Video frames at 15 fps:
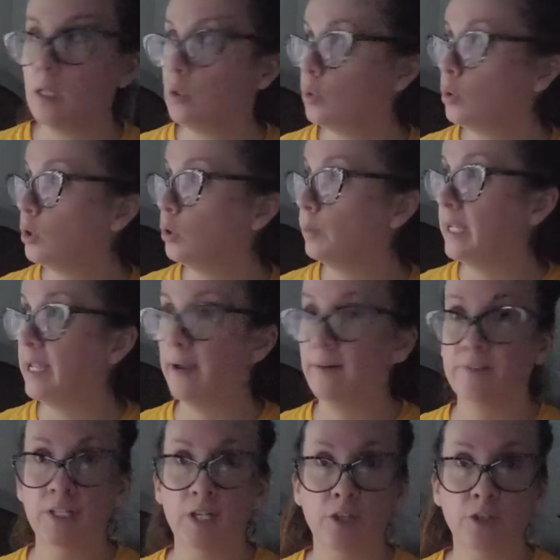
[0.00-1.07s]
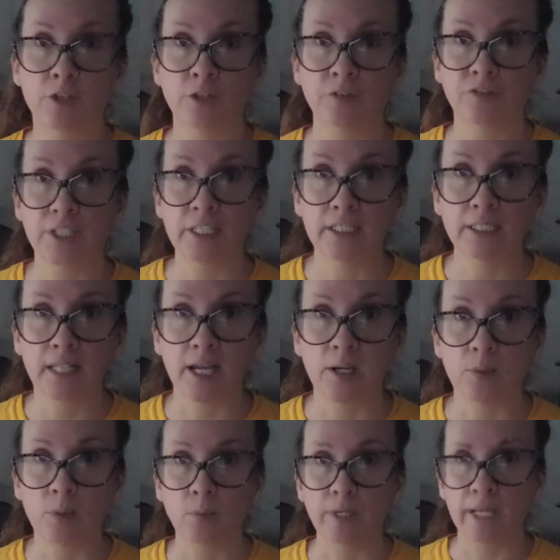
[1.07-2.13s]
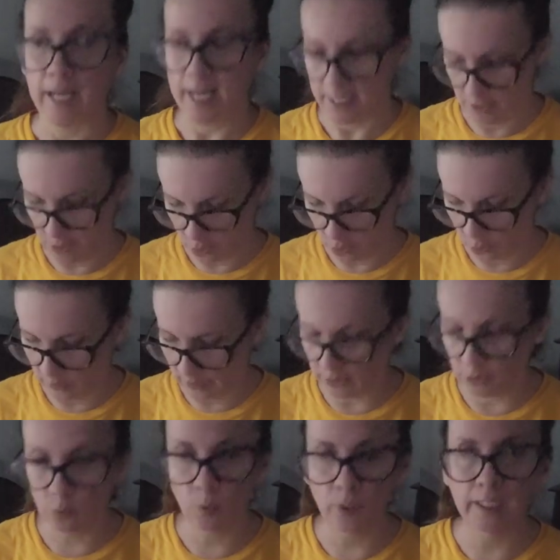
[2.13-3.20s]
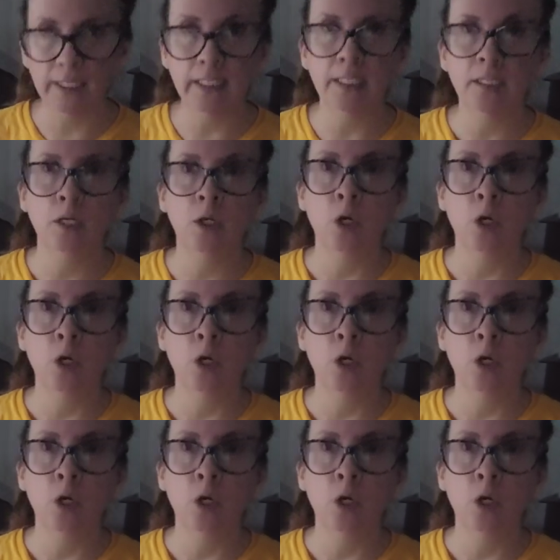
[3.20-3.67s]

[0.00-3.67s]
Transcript: or we have another event like what we had in 2020?